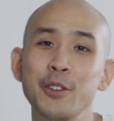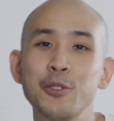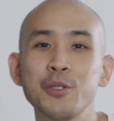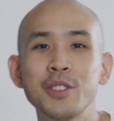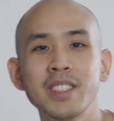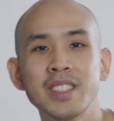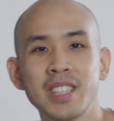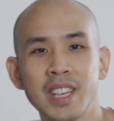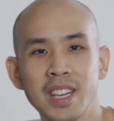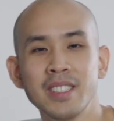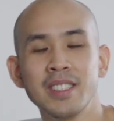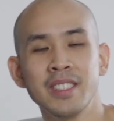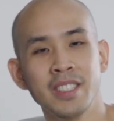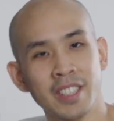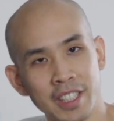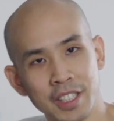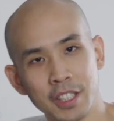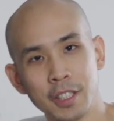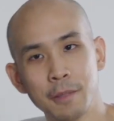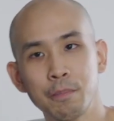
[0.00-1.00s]
user tests
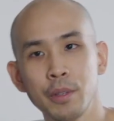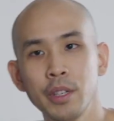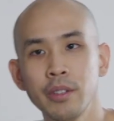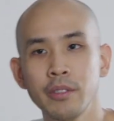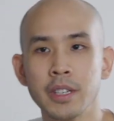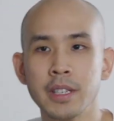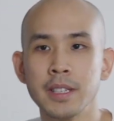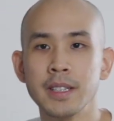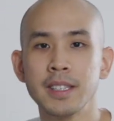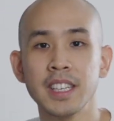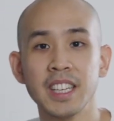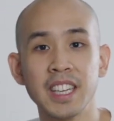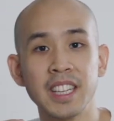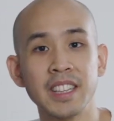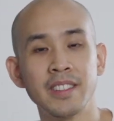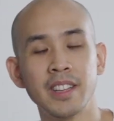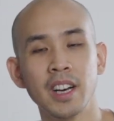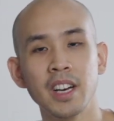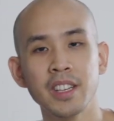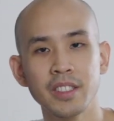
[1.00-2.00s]
and experience,
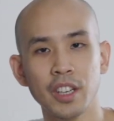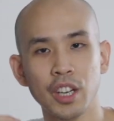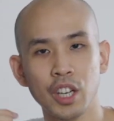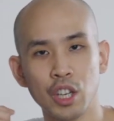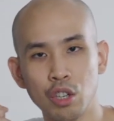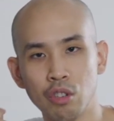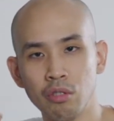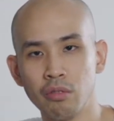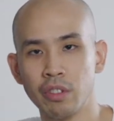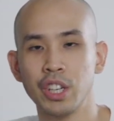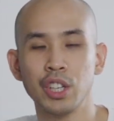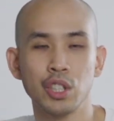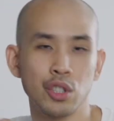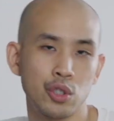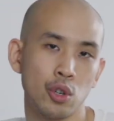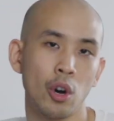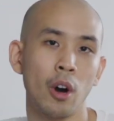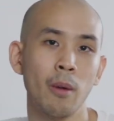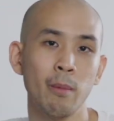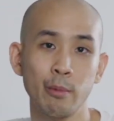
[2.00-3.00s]
it does a great
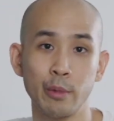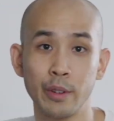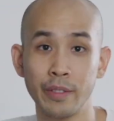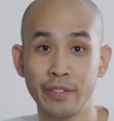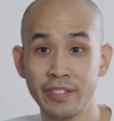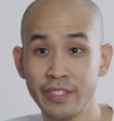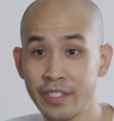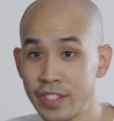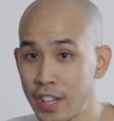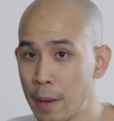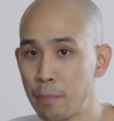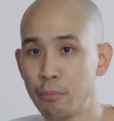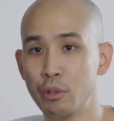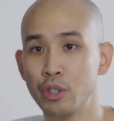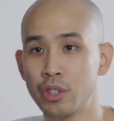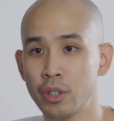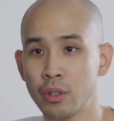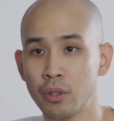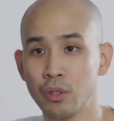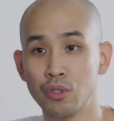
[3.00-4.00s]
job with
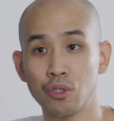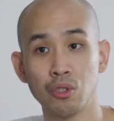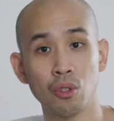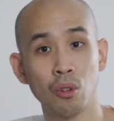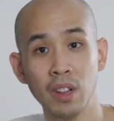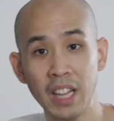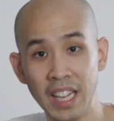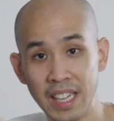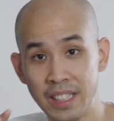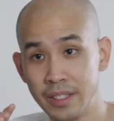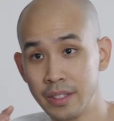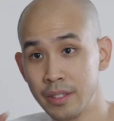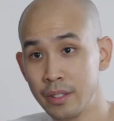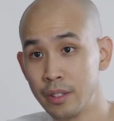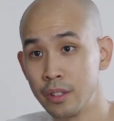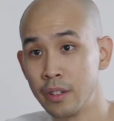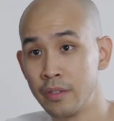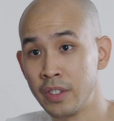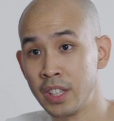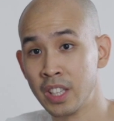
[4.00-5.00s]
temperature control and
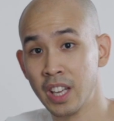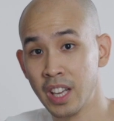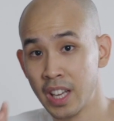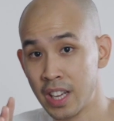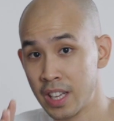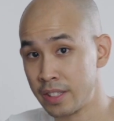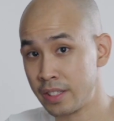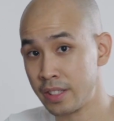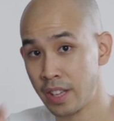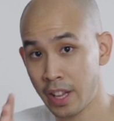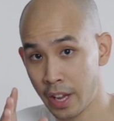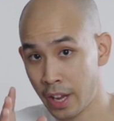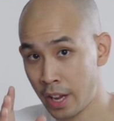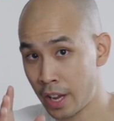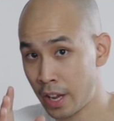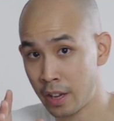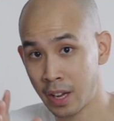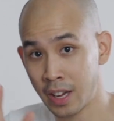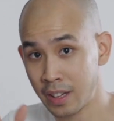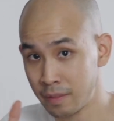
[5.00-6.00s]
serving as
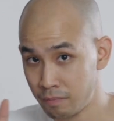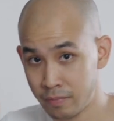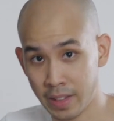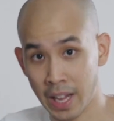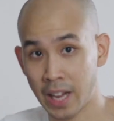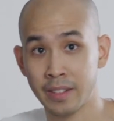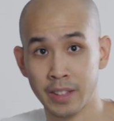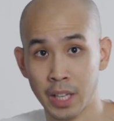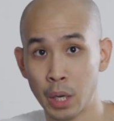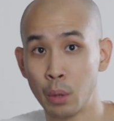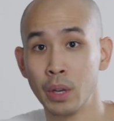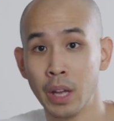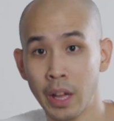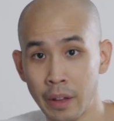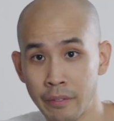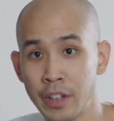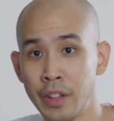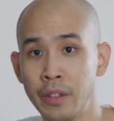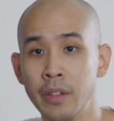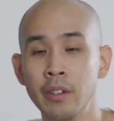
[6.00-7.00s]
a decked out
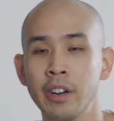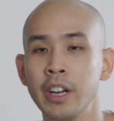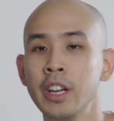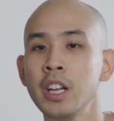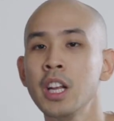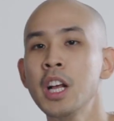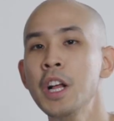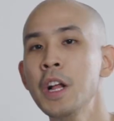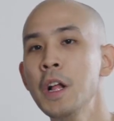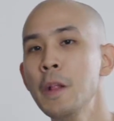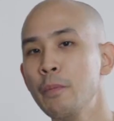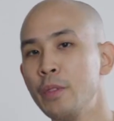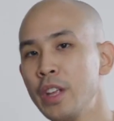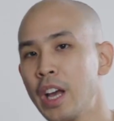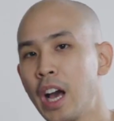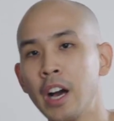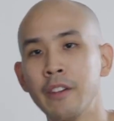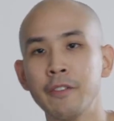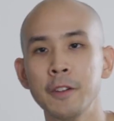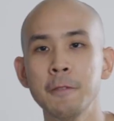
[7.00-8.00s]
oven, right?
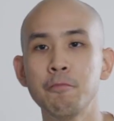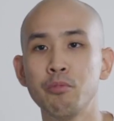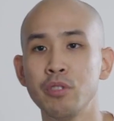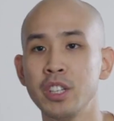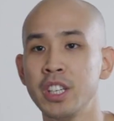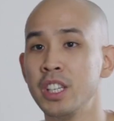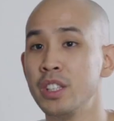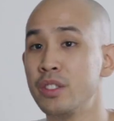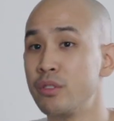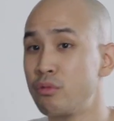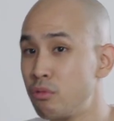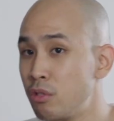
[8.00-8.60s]
The oven preheats